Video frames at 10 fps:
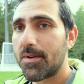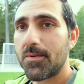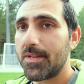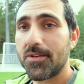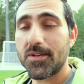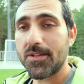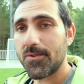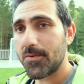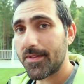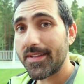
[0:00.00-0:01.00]
But when you can
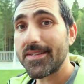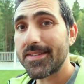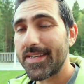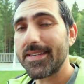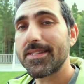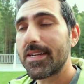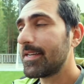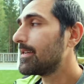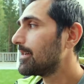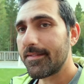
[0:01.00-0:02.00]
do it this
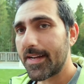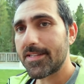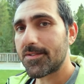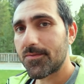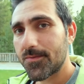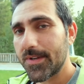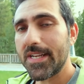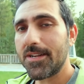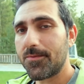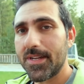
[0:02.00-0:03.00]
easily, that's
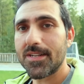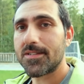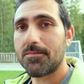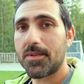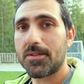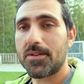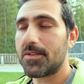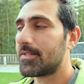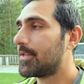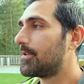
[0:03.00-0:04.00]
really something to
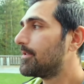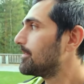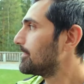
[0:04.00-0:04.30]
consider.